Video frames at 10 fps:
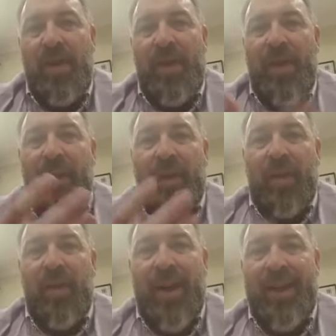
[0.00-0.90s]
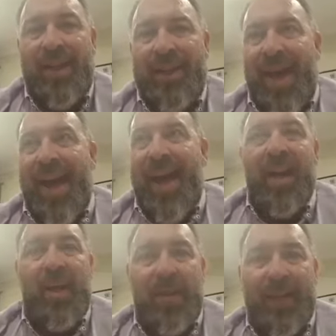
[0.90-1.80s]
that the client is
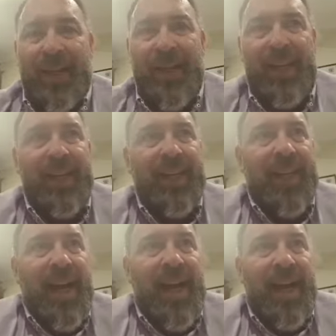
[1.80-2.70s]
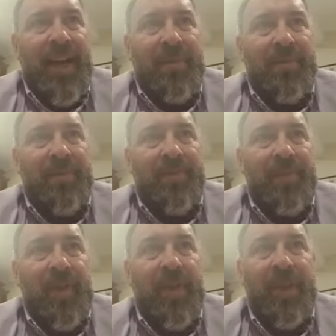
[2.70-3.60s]
adequately,
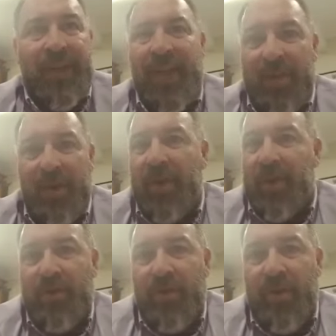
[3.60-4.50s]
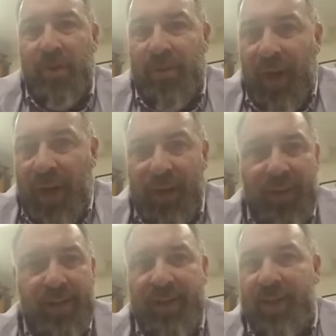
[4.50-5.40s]
that the claim goes through
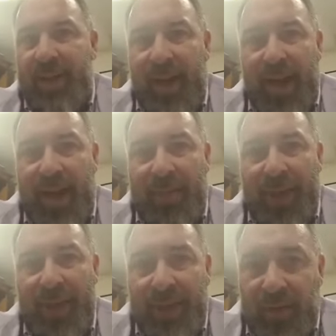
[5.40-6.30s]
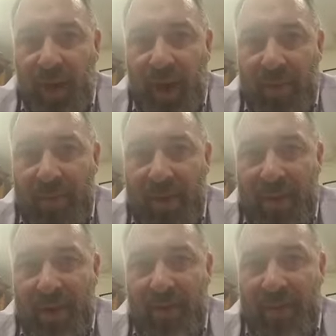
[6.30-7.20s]
fast, gets the right
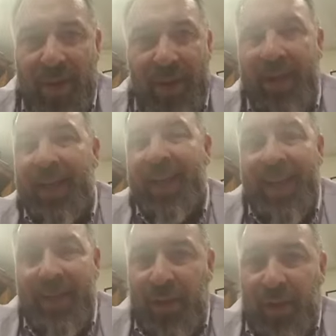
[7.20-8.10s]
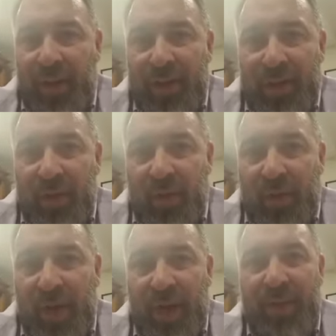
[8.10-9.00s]
amount of money, the costs are all covered,